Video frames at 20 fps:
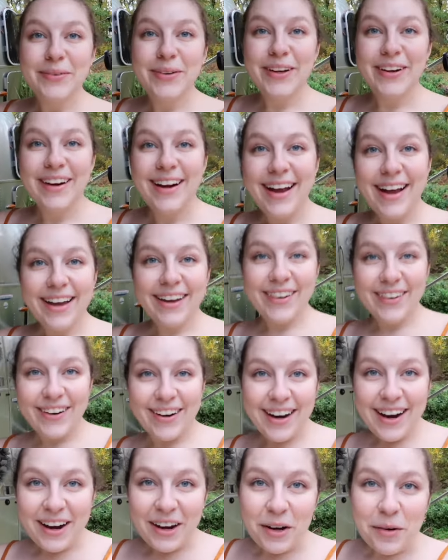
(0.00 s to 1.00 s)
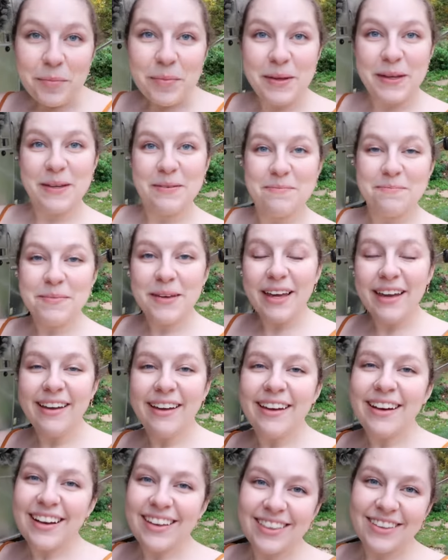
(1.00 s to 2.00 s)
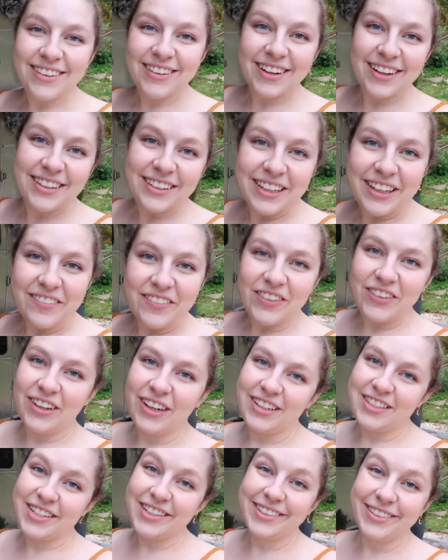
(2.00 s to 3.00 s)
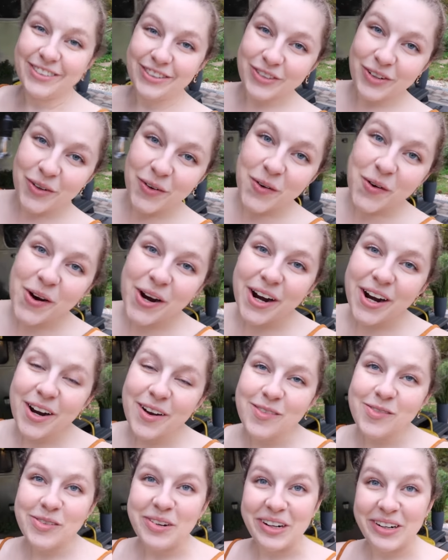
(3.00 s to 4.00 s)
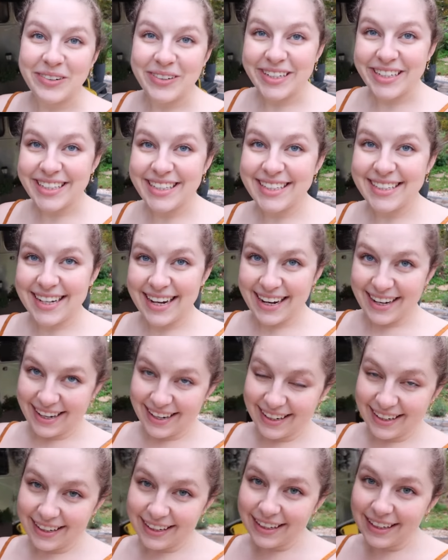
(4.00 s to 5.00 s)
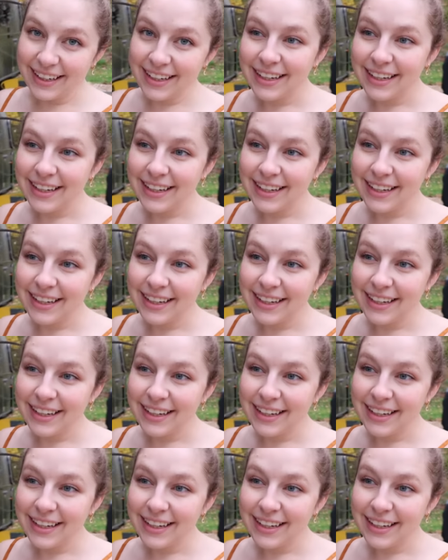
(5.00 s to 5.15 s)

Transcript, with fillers: we are at our Airbnb and I thought I'd give you guys a little tour of where we're staying.